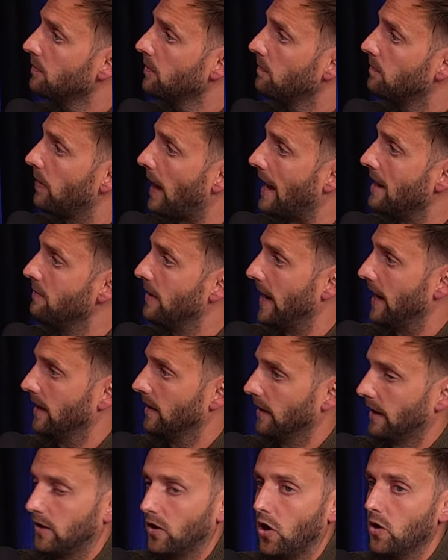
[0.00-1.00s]
up a bay.
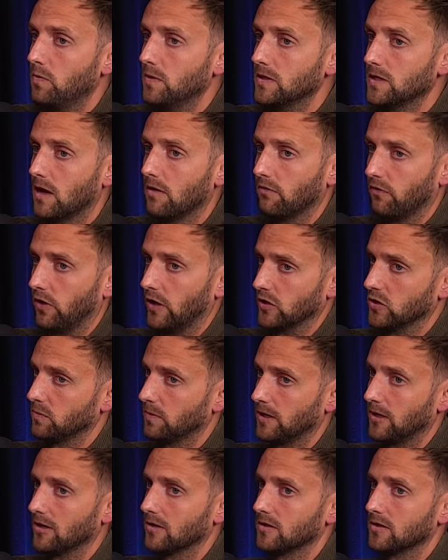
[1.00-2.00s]
Like it opens up for Rich
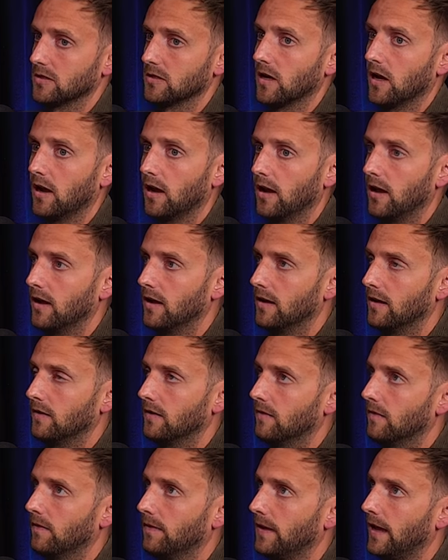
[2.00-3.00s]
because
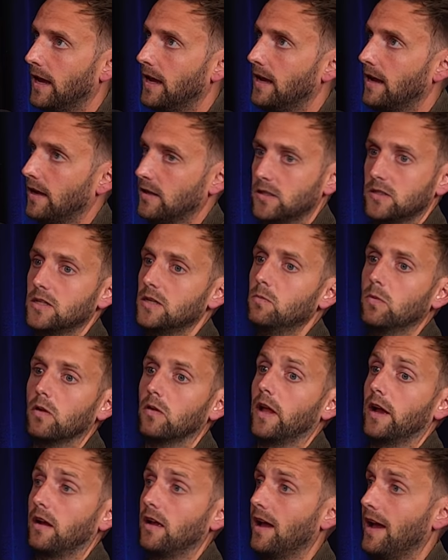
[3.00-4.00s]
he it's similar
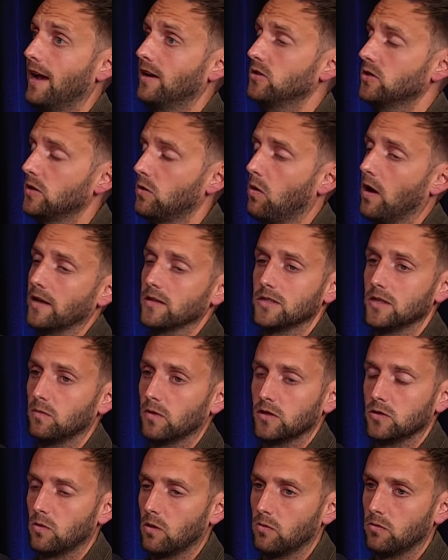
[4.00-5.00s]
like actually quite
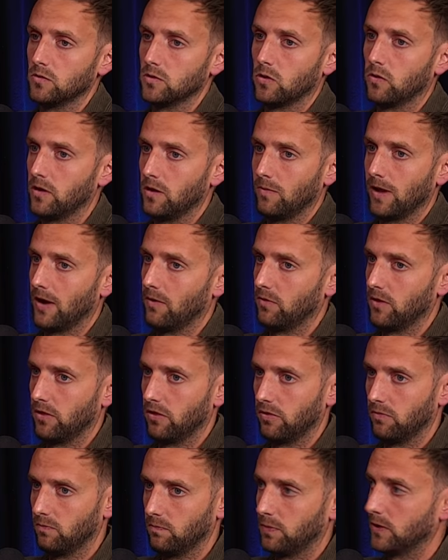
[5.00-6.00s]
similar to what we were talking about
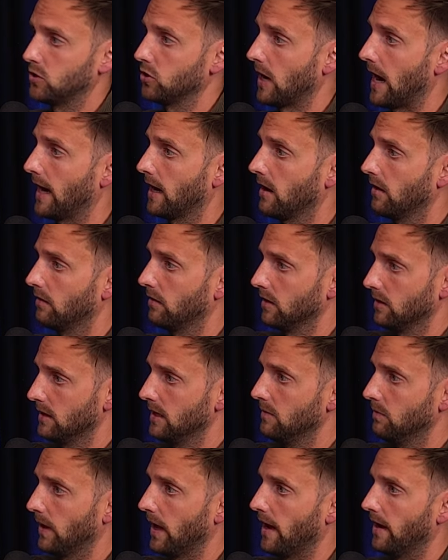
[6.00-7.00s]
with, with Petracca and, and
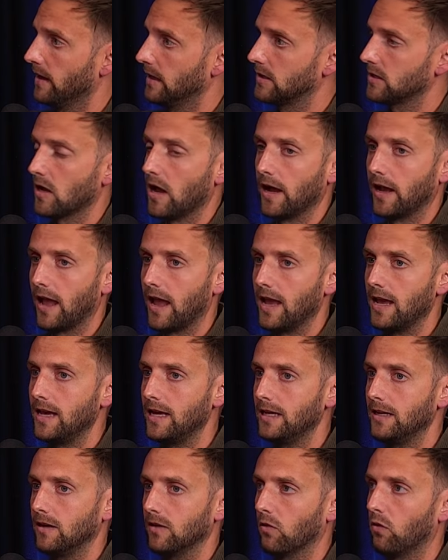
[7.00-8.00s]
Nibbler. Yep. It's like he
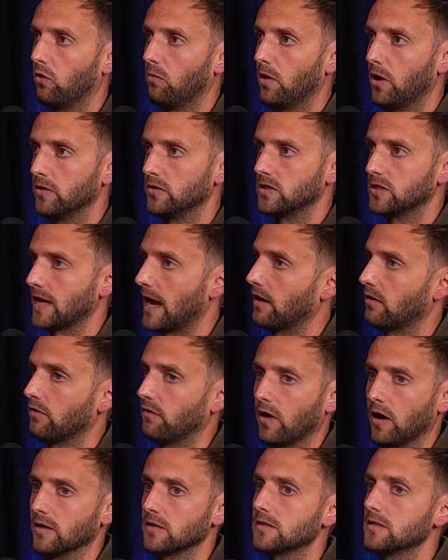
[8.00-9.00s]
mm. yeah. almost
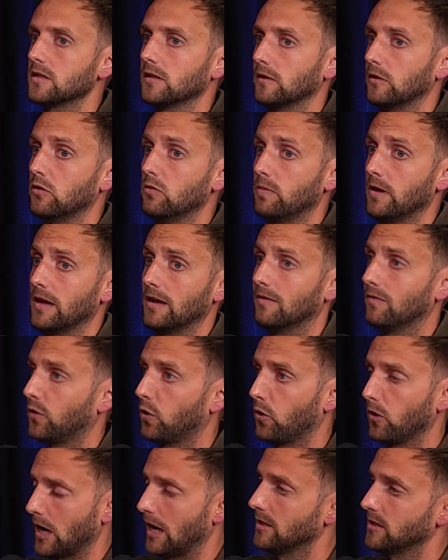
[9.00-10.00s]
sacrifices a little bit,
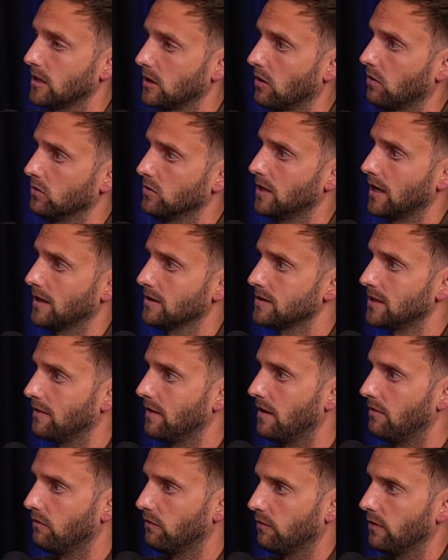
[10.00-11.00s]
creates a contest, and
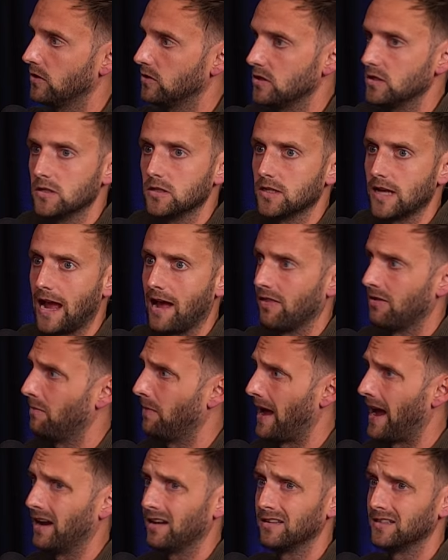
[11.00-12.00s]
then Fritsch is out the
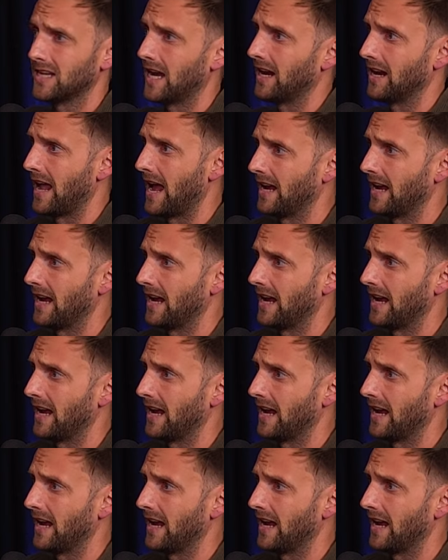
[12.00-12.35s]
back and taking